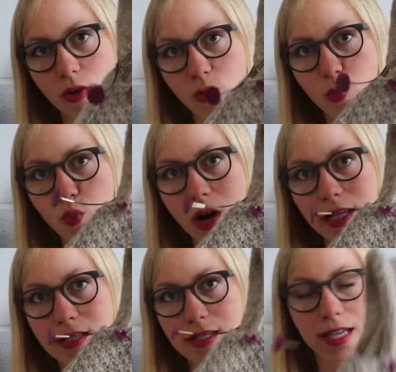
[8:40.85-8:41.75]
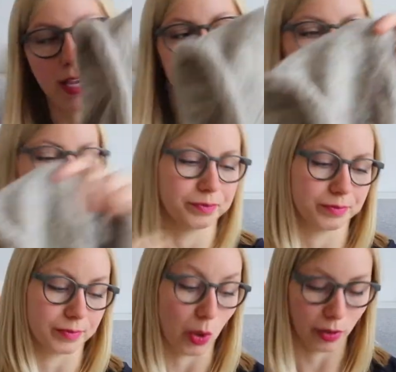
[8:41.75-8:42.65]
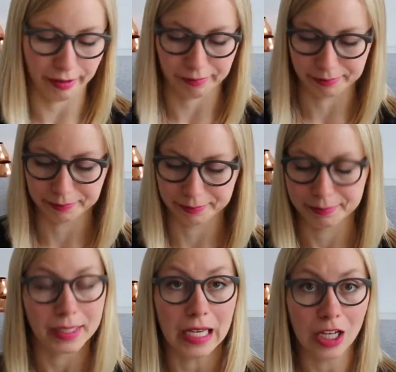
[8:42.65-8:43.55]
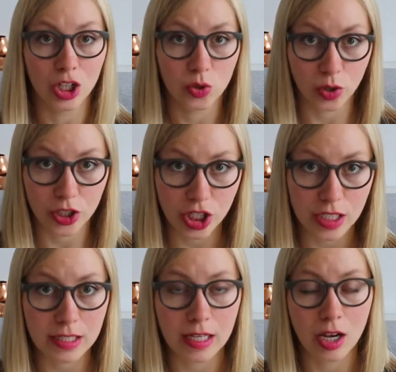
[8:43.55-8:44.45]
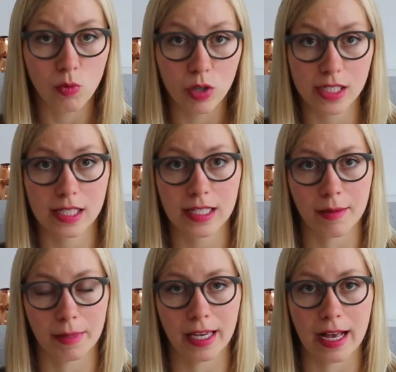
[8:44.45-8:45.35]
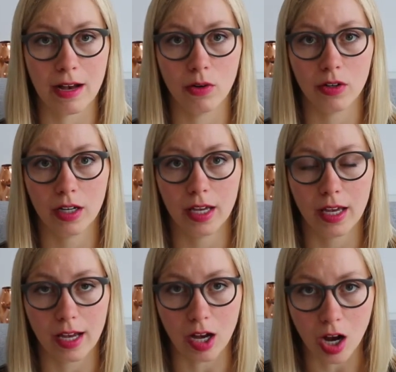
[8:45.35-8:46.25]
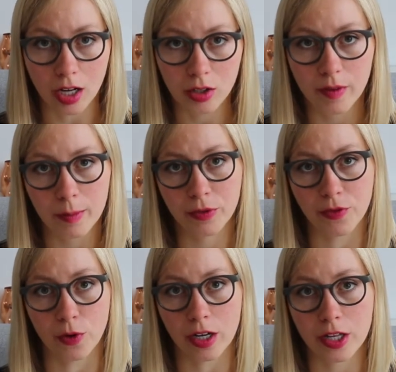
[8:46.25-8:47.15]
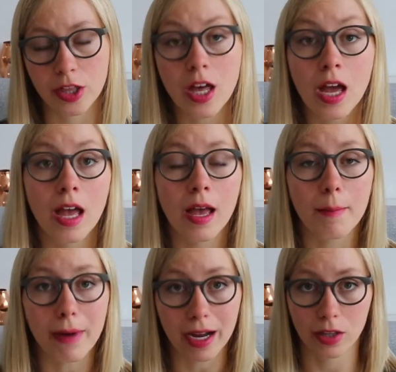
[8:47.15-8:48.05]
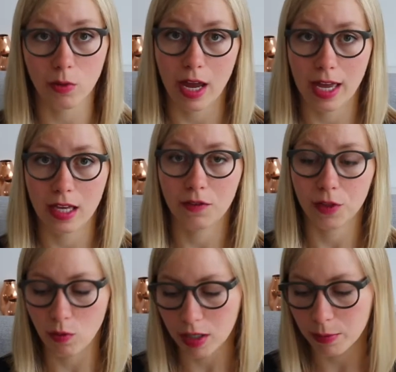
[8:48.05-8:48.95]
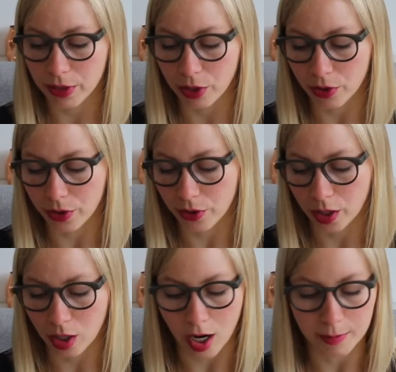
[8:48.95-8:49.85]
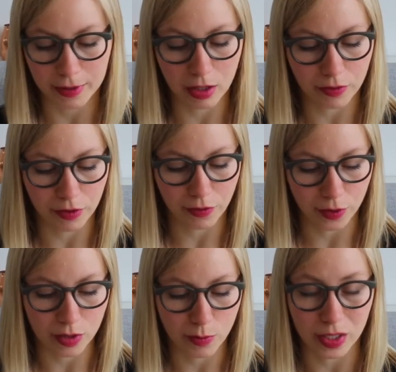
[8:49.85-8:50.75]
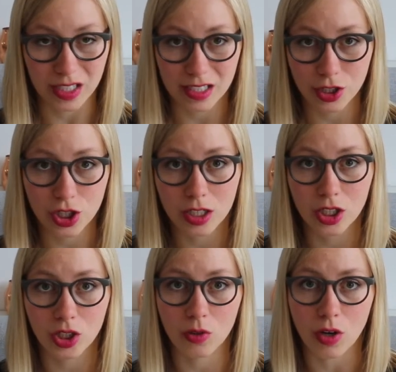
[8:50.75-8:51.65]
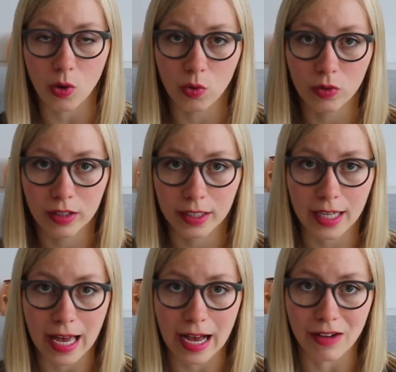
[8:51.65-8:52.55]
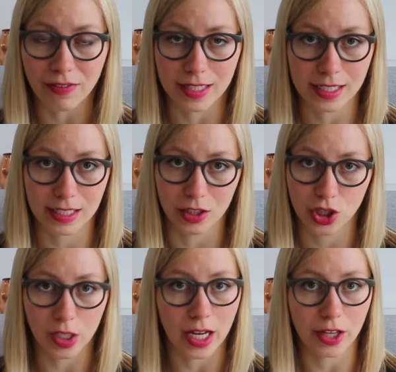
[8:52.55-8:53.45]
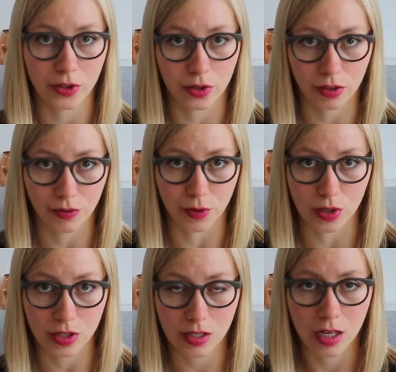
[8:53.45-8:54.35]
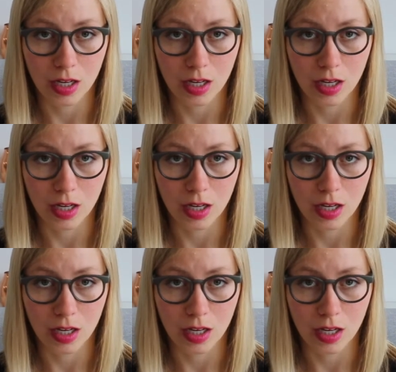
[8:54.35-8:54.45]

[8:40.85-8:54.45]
with 1 skein. Okay, gorgeous. Woods is coming out on November 4th. By the way, if you want to pre-order a copy of the first print edition, you only have until July 31st